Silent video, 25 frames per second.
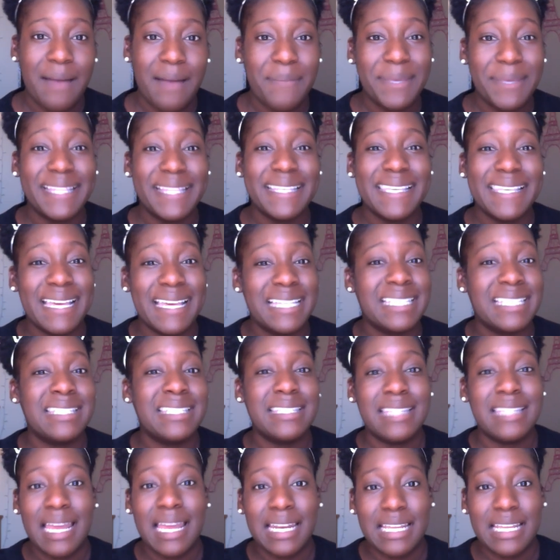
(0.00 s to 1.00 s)
I mean,
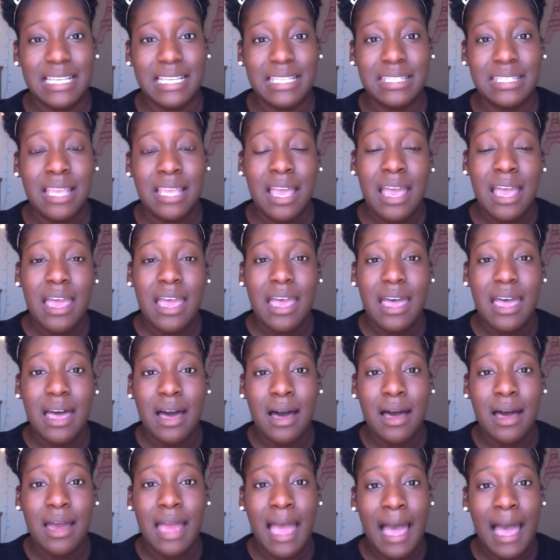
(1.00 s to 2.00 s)
yes, that is
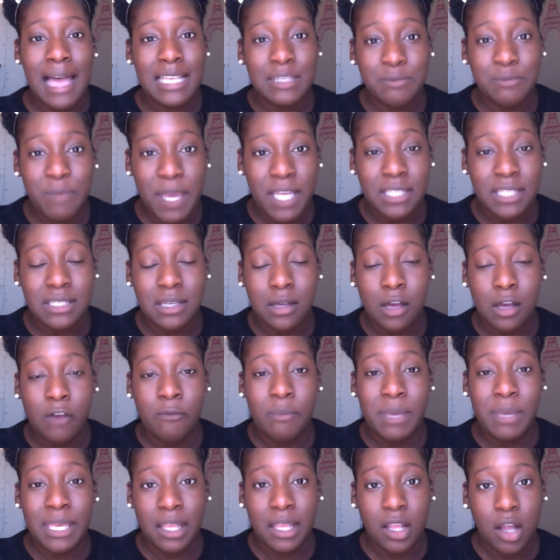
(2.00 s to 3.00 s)
an aspect
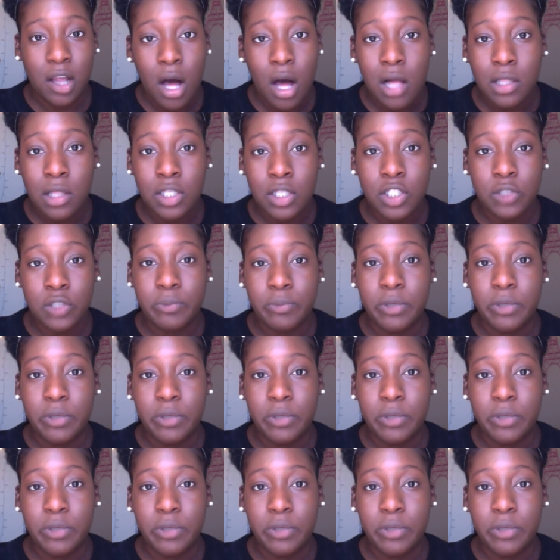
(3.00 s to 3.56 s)
of being in college,